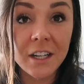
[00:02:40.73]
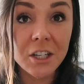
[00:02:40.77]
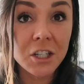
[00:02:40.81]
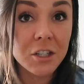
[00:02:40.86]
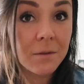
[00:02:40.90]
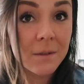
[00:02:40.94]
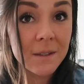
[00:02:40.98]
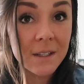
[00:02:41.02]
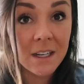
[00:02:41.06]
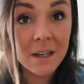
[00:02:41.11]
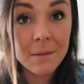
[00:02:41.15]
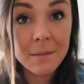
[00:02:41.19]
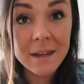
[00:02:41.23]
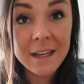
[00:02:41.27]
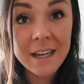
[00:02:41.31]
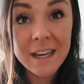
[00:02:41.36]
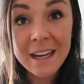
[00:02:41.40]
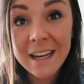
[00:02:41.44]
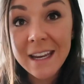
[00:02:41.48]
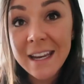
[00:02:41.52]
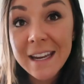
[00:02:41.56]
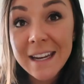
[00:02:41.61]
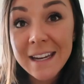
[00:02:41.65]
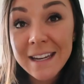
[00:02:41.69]
that she was going to be
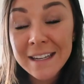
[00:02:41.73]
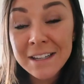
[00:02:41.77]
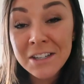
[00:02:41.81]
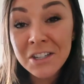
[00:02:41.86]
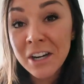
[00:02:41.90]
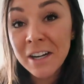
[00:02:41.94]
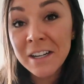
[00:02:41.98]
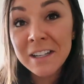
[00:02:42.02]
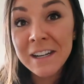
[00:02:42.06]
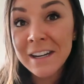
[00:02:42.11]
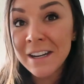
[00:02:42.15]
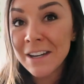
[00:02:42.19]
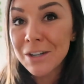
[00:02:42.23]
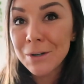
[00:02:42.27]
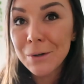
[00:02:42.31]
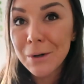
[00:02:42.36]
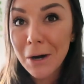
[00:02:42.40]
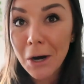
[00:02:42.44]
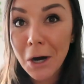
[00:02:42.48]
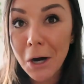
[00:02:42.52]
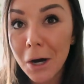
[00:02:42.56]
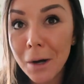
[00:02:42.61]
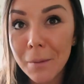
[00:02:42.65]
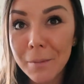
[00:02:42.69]
getting it injected into
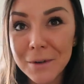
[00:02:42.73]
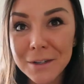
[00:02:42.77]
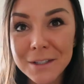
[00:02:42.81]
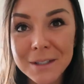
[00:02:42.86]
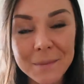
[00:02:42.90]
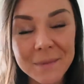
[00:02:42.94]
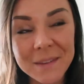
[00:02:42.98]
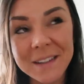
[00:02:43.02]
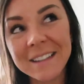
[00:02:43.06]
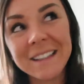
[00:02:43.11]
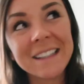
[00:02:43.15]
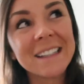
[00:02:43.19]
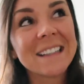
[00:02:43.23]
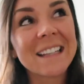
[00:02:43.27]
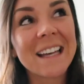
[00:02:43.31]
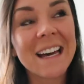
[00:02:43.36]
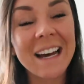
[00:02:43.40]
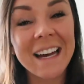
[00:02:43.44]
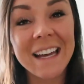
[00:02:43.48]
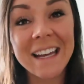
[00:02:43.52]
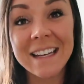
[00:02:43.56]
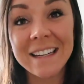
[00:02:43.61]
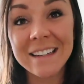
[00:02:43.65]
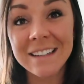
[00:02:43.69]
her arm or something like that,